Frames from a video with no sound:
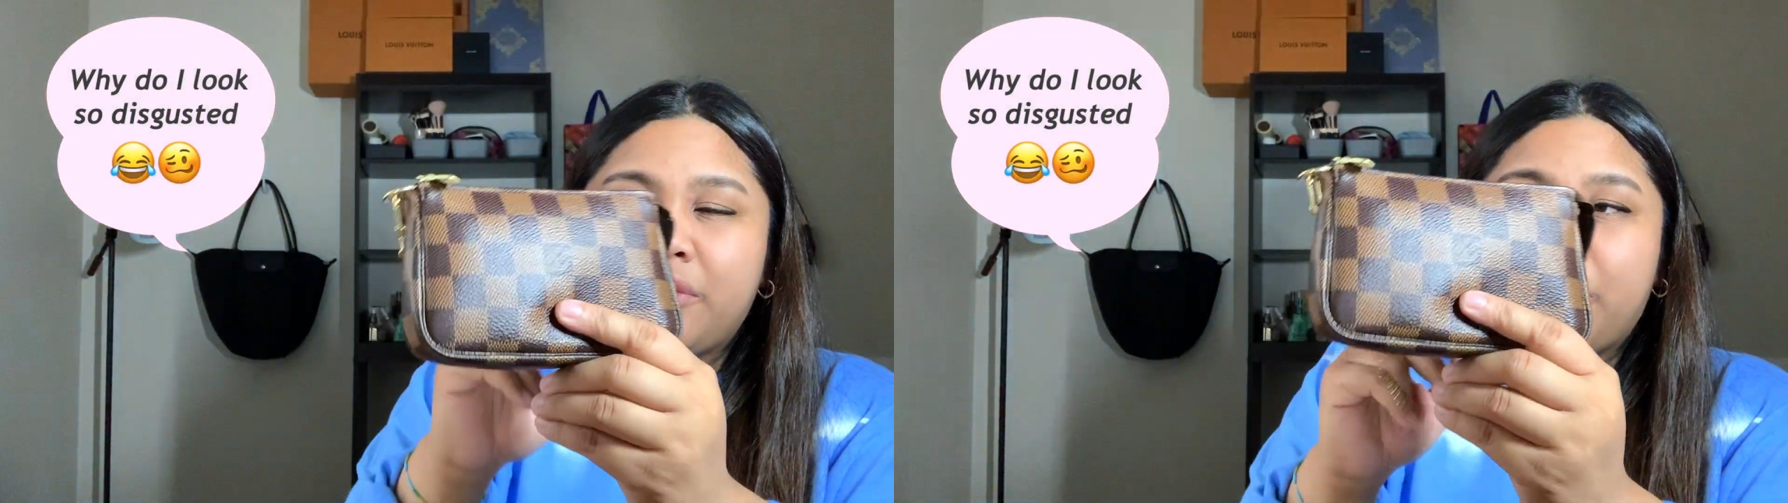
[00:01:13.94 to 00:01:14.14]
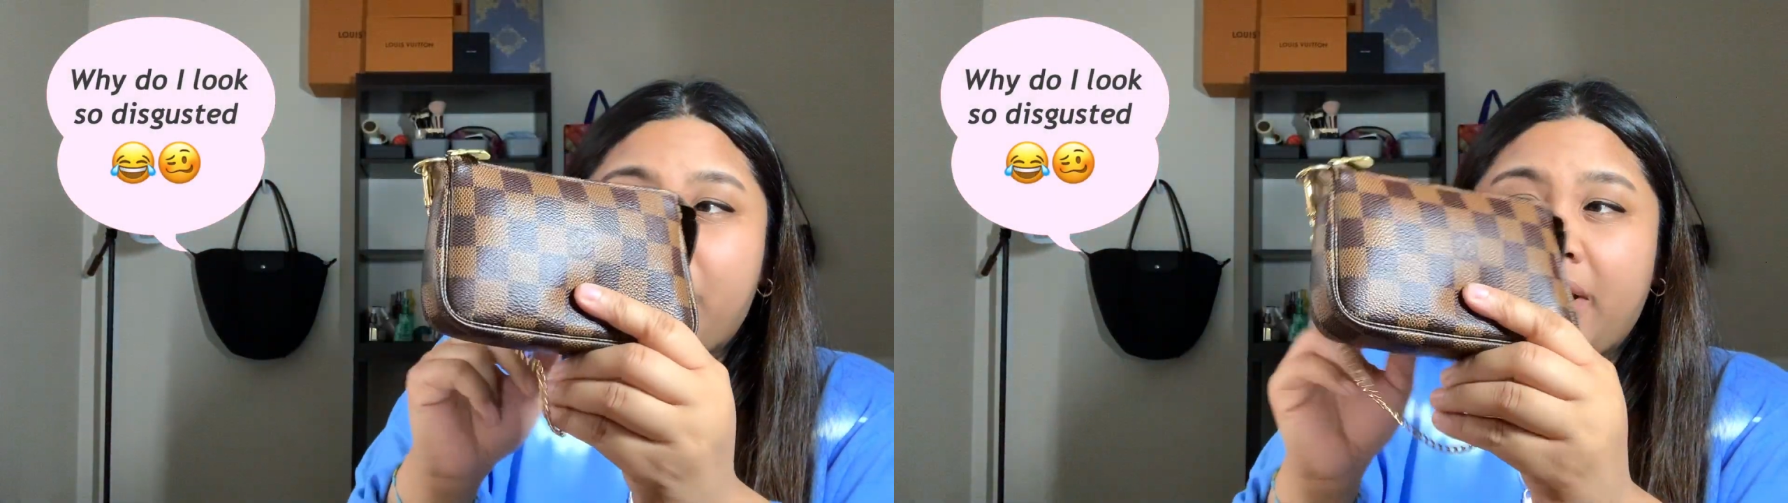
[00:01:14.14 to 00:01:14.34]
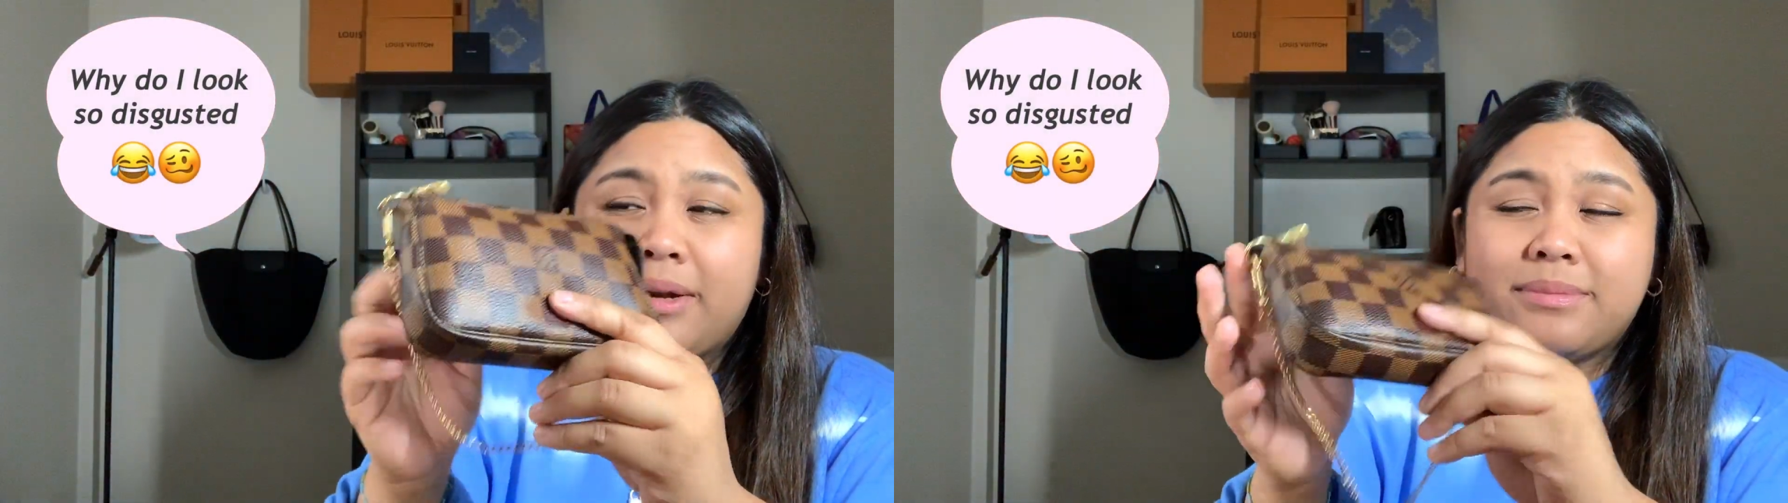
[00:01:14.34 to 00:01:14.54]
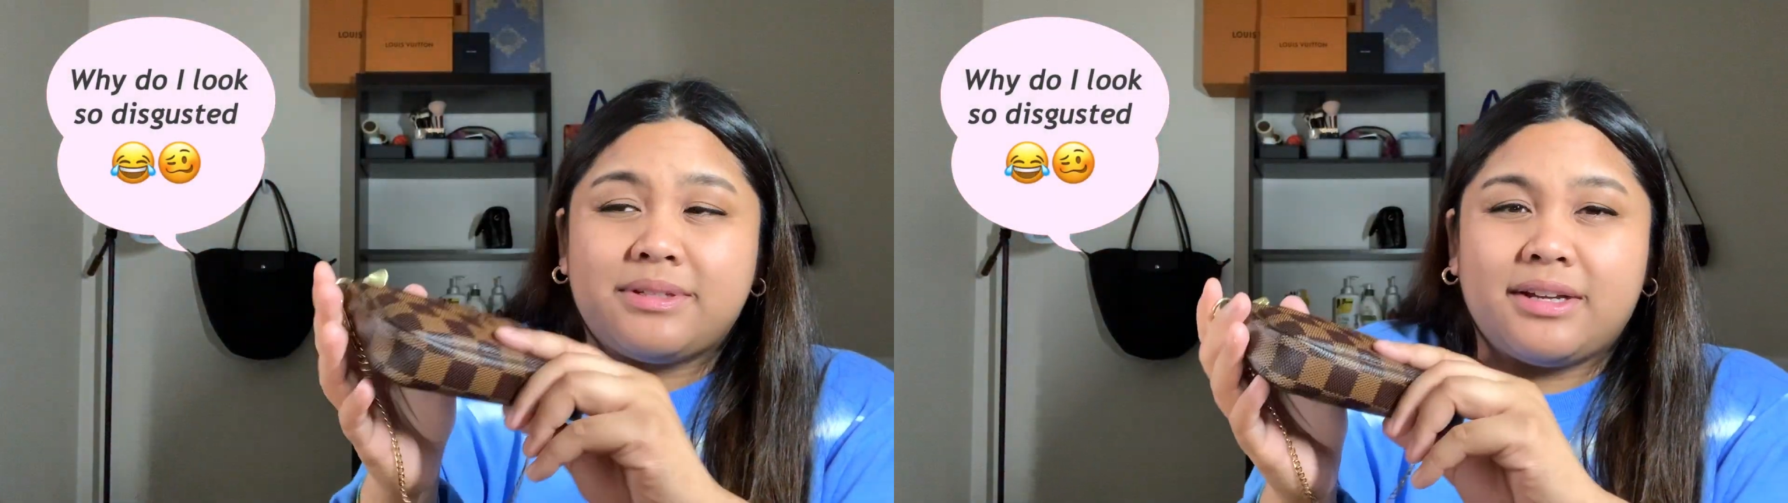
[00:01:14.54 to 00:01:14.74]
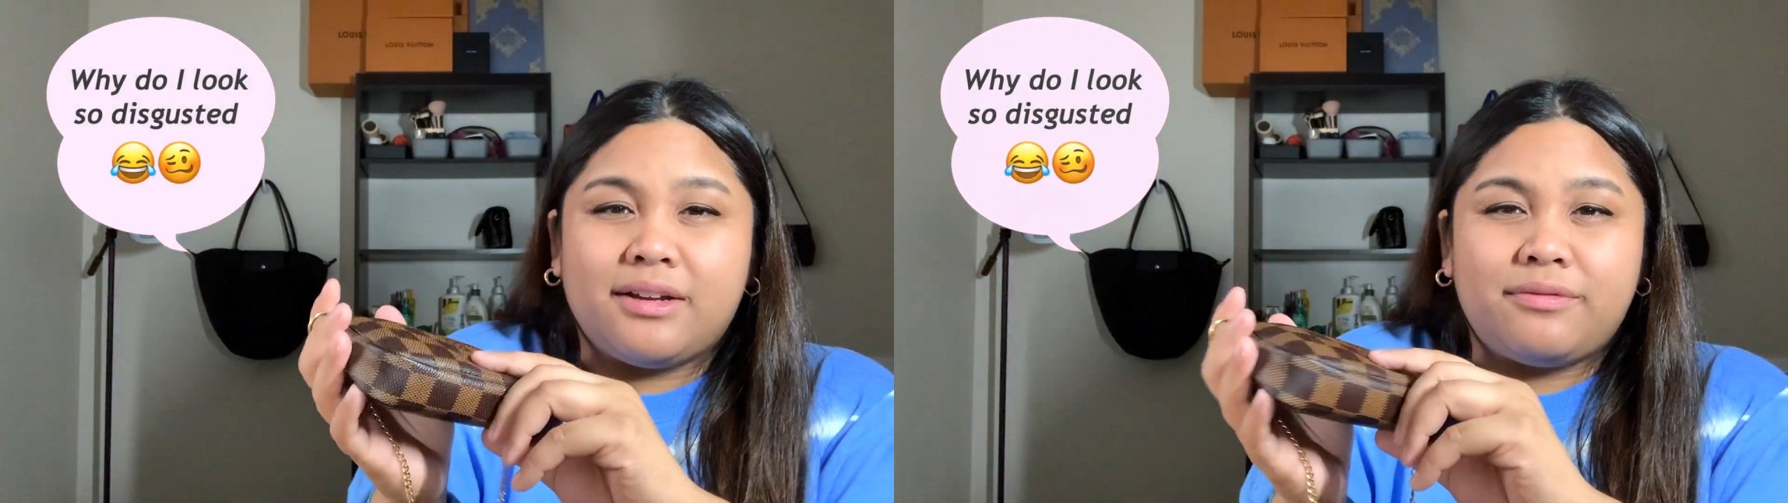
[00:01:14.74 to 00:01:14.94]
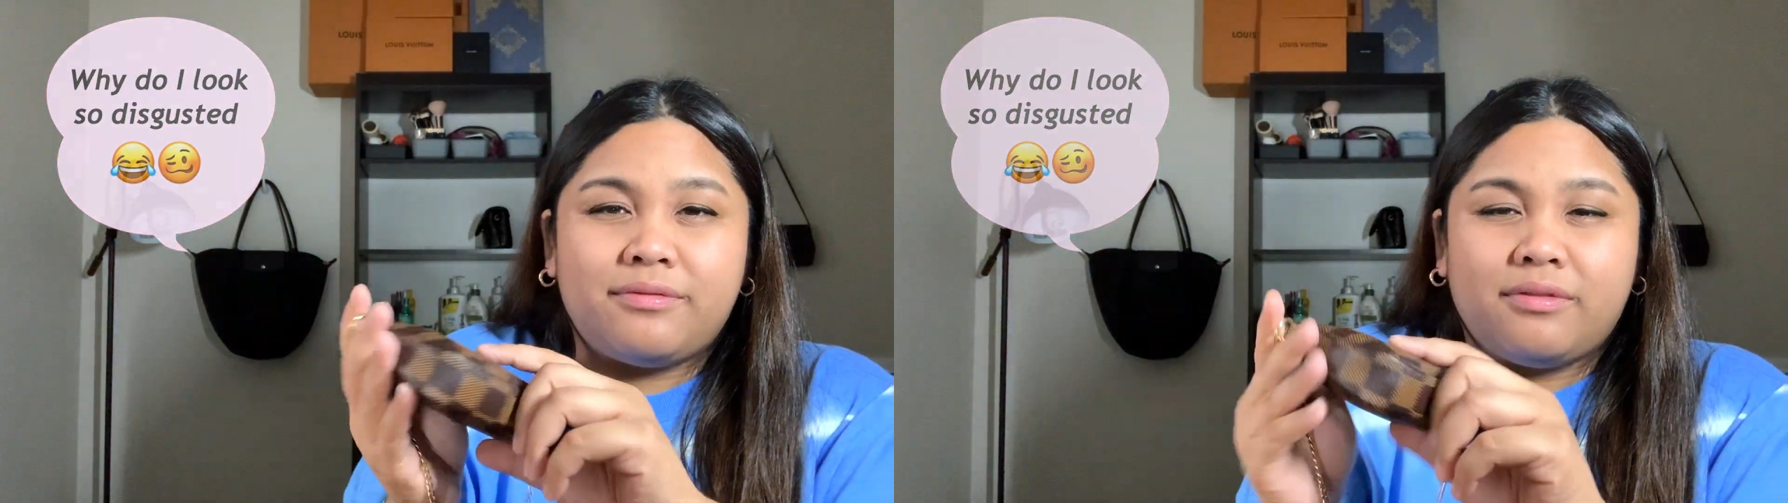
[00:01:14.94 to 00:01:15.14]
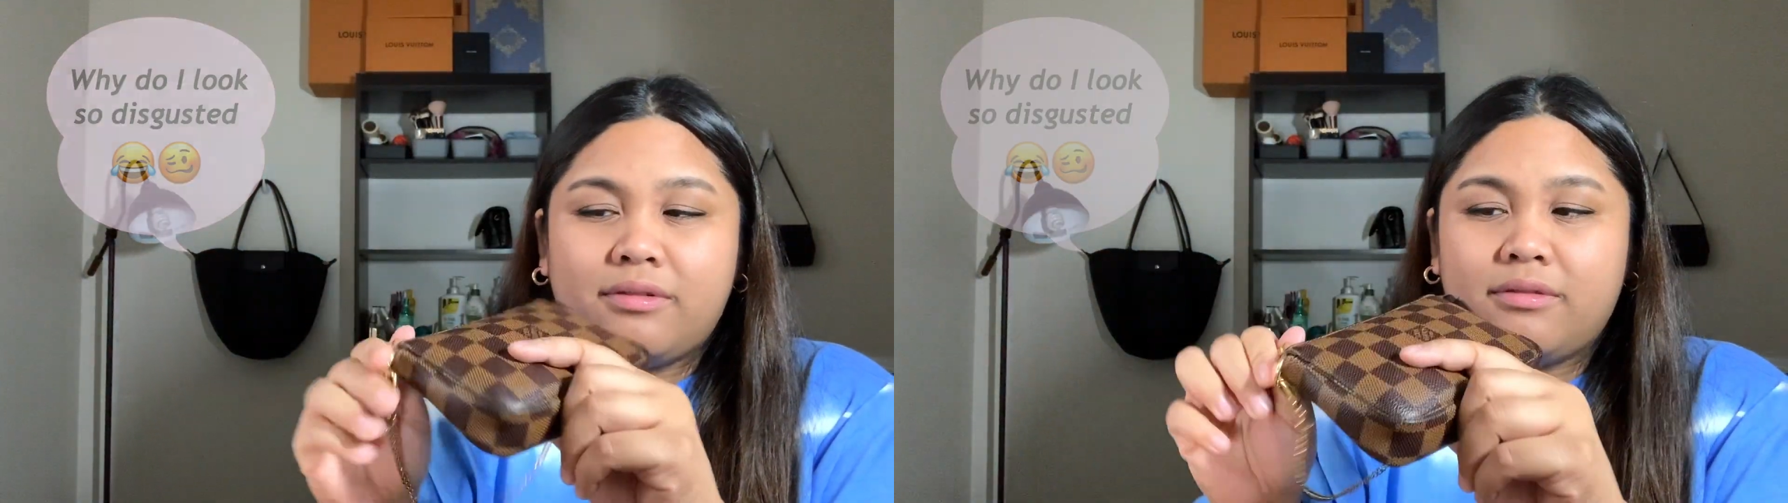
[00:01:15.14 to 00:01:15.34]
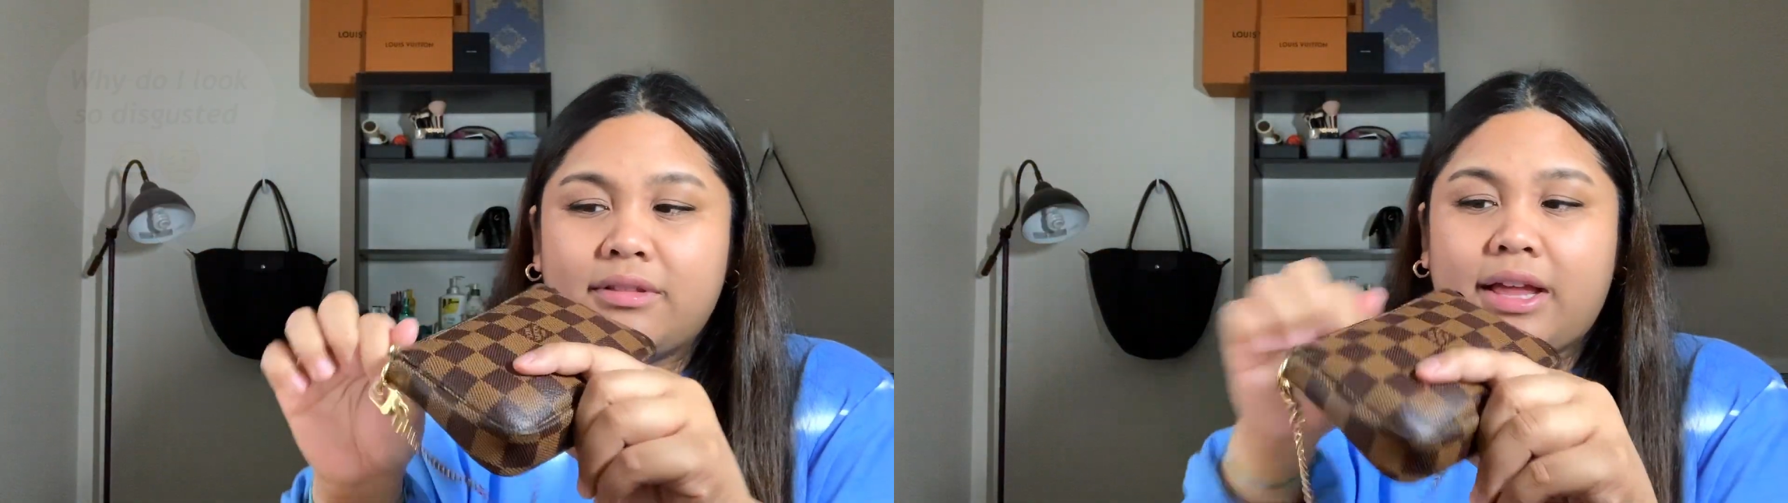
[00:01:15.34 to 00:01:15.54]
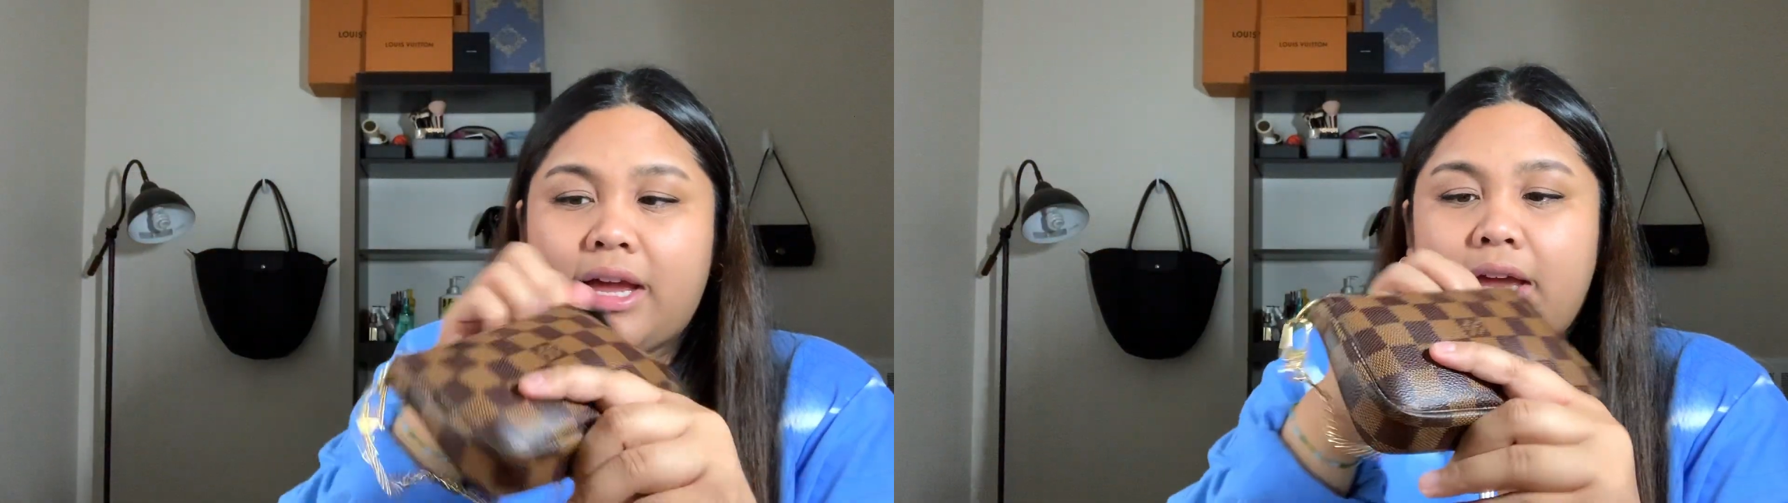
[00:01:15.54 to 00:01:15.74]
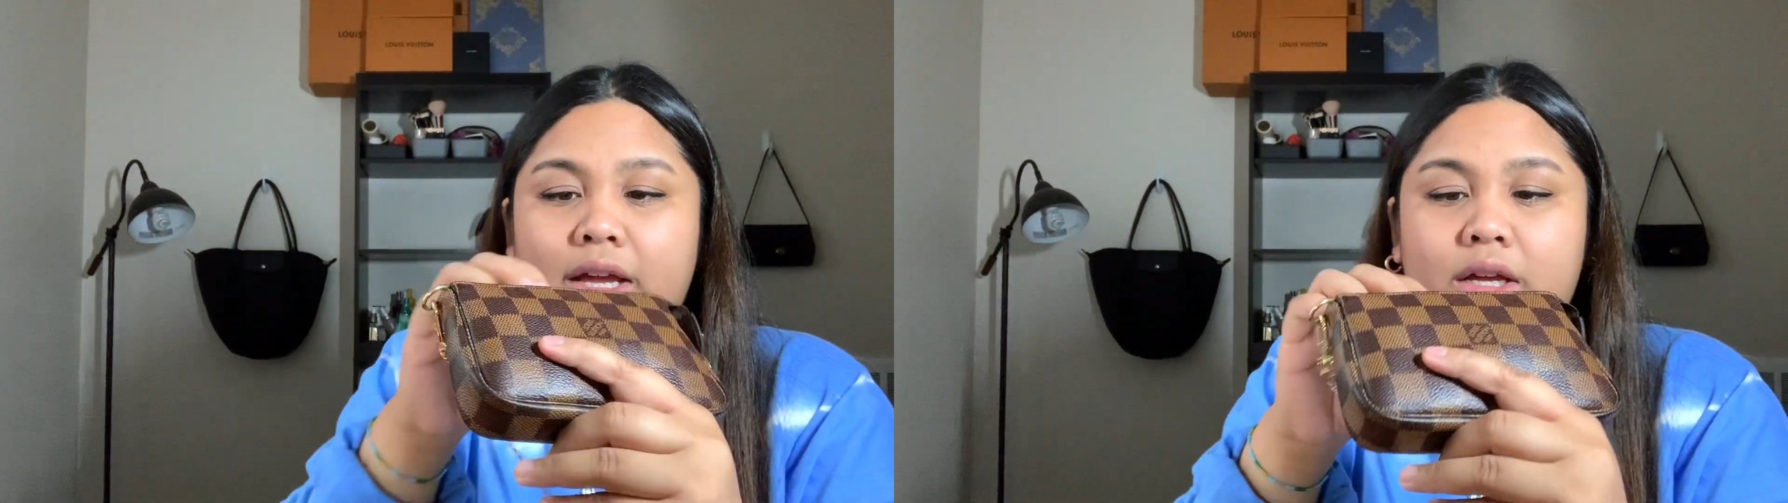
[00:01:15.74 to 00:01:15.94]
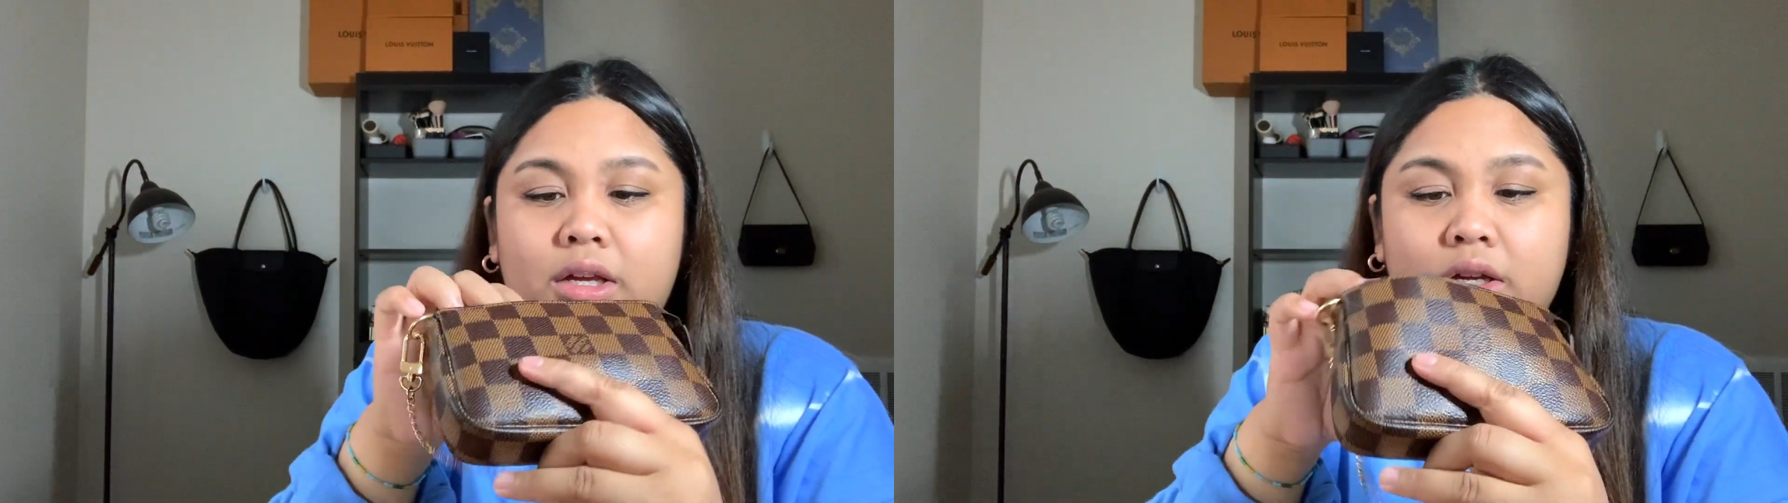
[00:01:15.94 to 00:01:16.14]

random stuff like